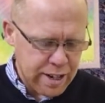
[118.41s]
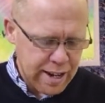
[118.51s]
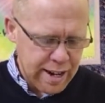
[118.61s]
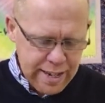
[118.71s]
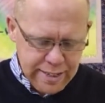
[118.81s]

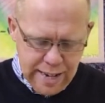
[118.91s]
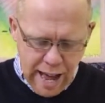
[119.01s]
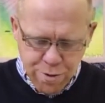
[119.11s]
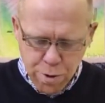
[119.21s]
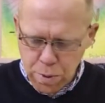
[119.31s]
it is
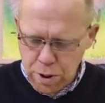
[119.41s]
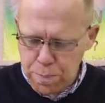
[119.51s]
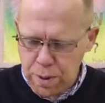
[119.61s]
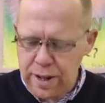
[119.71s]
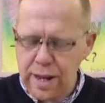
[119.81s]
laughable,
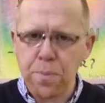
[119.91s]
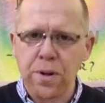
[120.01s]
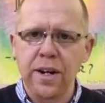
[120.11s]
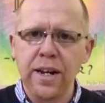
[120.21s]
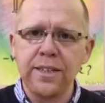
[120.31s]

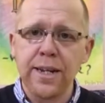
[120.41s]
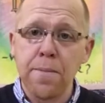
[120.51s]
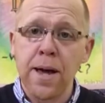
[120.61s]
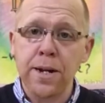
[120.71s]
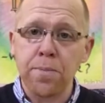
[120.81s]
but it is
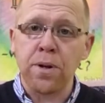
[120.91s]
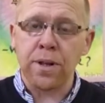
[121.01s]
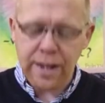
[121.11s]
lamentable.